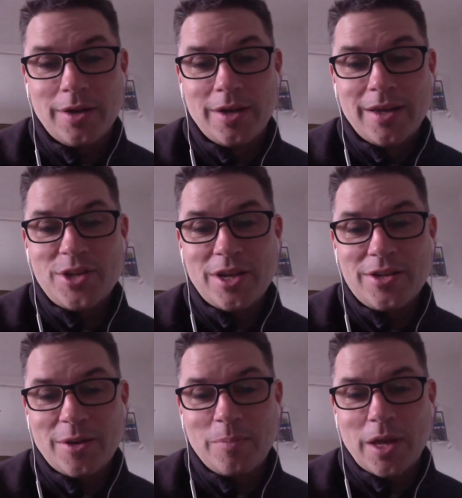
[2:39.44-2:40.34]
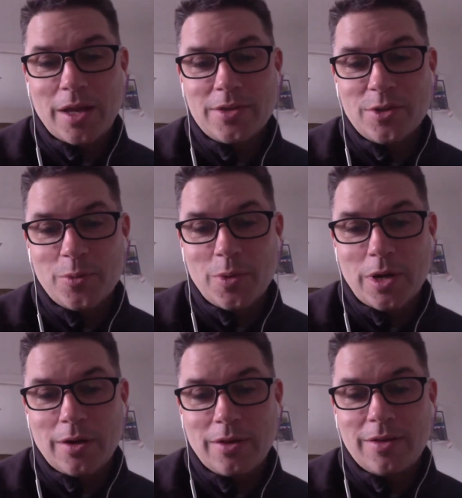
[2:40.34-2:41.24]
change up that.
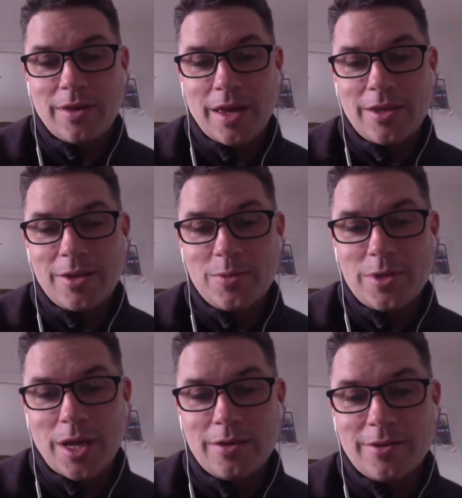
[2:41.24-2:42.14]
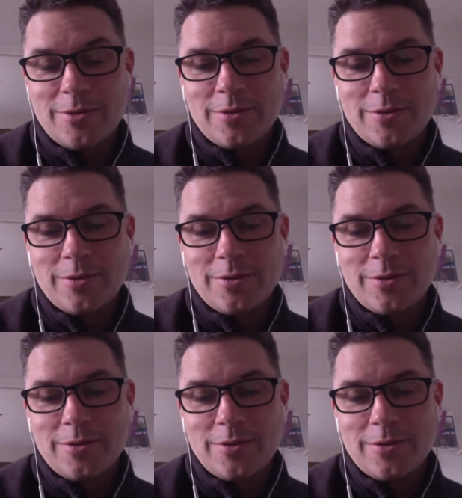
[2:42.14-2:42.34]
So thank you, Daniel.